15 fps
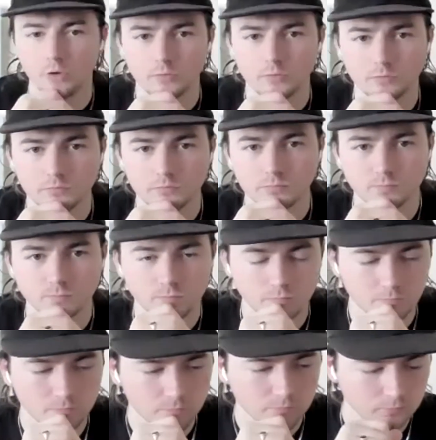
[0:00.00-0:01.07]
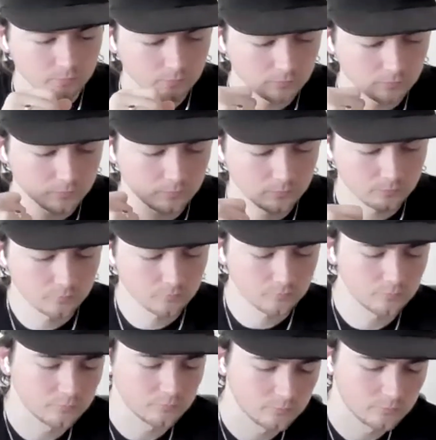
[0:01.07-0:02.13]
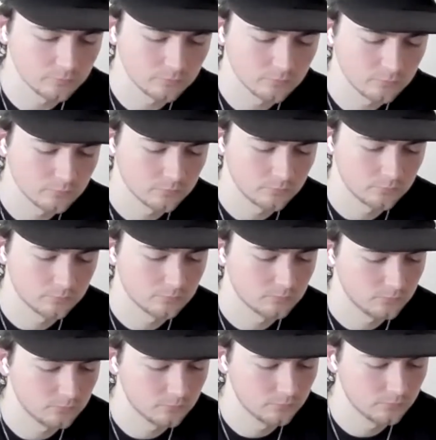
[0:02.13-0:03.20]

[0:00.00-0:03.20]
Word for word: If you got 10 guys on the tools, but you need